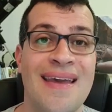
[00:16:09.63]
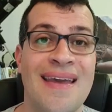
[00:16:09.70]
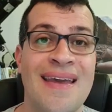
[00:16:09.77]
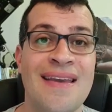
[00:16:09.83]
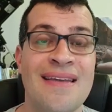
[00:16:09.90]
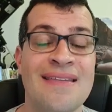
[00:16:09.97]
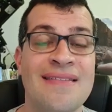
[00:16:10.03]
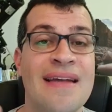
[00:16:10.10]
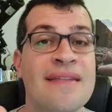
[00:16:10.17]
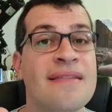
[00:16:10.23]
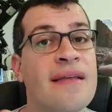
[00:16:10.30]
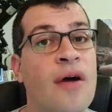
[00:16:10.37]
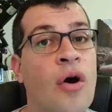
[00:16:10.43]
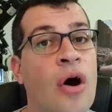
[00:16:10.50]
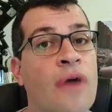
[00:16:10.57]
It is
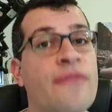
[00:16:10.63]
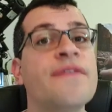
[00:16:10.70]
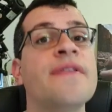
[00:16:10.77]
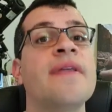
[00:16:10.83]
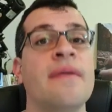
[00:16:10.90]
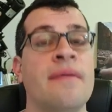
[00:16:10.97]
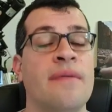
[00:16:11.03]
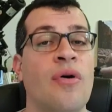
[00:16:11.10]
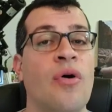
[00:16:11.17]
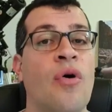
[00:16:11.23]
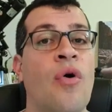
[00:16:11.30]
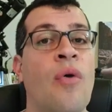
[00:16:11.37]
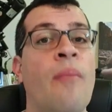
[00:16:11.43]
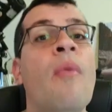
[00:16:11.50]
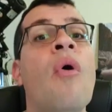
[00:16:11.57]
that often,
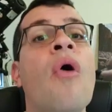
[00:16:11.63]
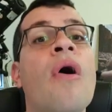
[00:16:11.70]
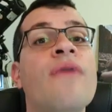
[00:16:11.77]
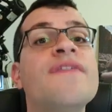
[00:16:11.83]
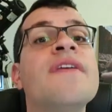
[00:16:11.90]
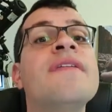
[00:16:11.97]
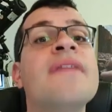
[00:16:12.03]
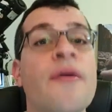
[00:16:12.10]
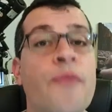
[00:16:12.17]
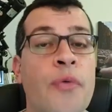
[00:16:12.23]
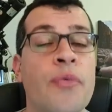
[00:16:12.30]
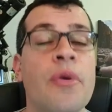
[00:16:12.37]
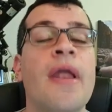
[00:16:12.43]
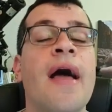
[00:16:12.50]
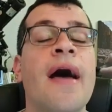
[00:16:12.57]
or more often than
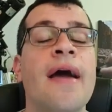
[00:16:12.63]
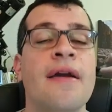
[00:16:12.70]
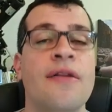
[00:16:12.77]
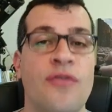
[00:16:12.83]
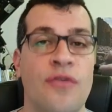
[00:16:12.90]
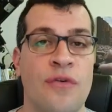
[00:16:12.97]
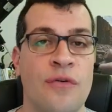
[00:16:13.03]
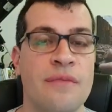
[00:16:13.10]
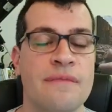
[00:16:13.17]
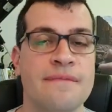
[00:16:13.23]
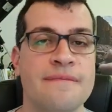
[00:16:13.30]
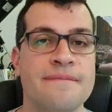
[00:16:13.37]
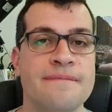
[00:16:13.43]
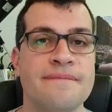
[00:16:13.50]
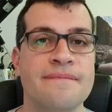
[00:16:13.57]
we'd like to,
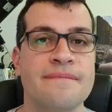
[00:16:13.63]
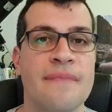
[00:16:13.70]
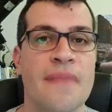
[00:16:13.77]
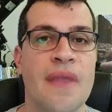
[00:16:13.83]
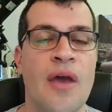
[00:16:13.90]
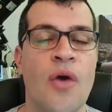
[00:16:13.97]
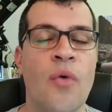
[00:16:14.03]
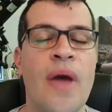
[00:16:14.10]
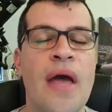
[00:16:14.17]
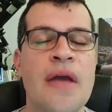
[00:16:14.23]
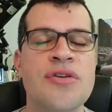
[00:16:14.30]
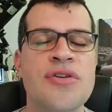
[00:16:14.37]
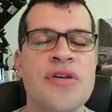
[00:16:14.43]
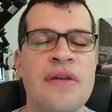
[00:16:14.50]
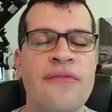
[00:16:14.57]
we
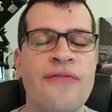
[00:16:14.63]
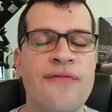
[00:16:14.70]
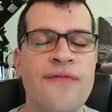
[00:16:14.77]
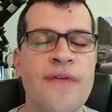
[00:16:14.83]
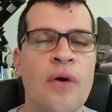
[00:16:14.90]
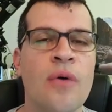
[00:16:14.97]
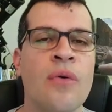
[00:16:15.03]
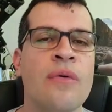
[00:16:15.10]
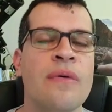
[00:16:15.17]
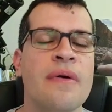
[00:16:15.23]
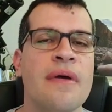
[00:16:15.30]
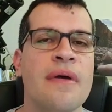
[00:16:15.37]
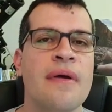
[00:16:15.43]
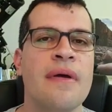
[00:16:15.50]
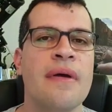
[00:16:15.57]
actually fall
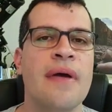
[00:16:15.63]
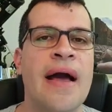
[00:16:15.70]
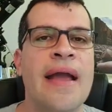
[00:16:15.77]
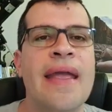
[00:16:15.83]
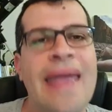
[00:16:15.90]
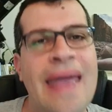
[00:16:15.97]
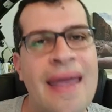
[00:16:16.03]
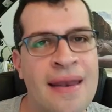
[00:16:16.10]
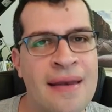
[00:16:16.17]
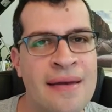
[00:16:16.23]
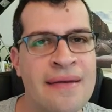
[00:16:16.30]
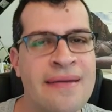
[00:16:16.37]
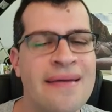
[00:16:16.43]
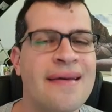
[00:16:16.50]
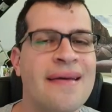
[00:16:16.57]

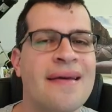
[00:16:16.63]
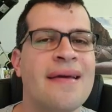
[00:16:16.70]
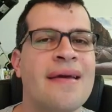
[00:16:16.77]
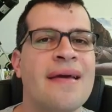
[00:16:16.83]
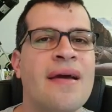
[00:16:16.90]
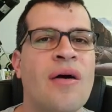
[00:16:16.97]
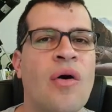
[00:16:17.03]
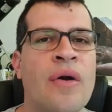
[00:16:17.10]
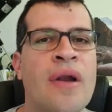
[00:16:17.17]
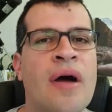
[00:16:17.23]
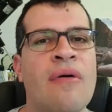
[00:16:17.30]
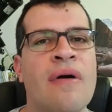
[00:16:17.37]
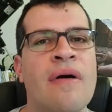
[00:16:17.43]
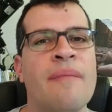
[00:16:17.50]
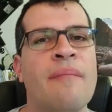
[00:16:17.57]
again on
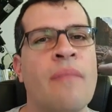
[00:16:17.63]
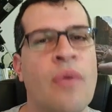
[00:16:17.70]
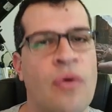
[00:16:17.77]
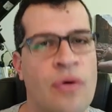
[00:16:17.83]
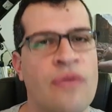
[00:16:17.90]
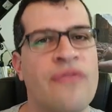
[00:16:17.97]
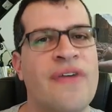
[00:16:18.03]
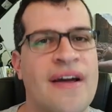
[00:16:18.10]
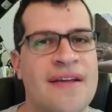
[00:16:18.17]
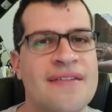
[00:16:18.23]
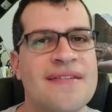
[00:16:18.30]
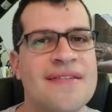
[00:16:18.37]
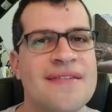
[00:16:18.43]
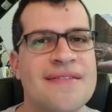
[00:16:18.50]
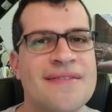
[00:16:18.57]
our moral
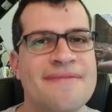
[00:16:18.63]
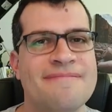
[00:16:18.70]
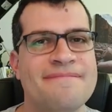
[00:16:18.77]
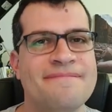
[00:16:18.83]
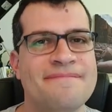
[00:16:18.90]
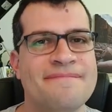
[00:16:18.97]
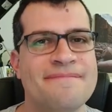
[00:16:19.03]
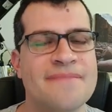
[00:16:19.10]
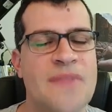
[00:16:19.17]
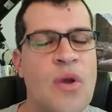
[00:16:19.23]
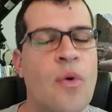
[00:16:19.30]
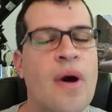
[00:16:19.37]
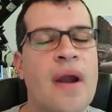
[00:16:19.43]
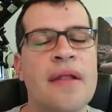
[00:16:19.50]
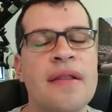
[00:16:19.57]
vices.
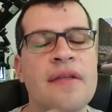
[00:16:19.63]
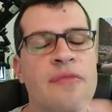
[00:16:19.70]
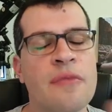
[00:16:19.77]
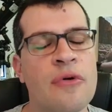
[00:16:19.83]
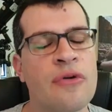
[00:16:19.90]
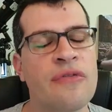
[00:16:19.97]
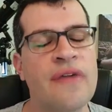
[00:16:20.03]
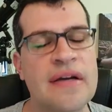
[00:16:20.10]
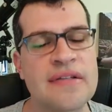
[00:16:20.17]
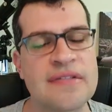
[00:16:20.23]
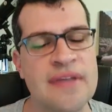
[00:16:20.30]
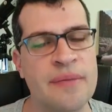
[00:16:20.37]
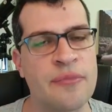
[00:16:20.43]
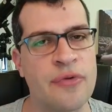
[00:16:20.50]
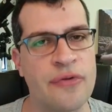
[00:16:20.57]
What are these moral
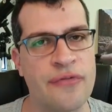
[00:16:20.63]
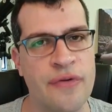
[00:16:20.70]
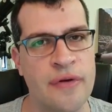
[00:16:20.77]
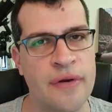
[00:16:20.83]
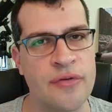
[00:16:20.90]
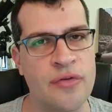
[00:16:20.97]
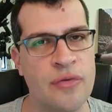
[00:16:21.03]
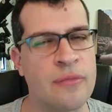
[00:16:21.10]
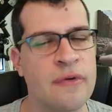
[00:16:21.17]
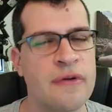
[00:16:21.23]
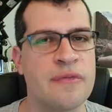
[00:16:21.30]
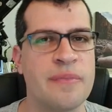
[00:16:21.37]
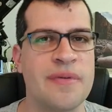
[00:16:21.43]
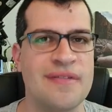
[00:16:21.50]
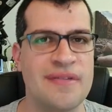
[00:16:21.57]
vices I'm referring to more
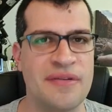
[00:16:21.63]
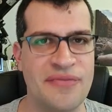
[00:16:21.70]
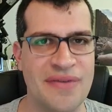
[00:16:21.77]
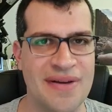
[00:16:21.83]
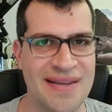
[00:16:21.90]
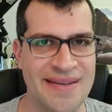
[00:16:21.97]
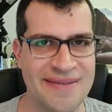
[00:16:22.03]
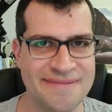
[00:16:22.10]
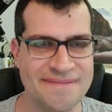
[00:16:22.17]
specifically?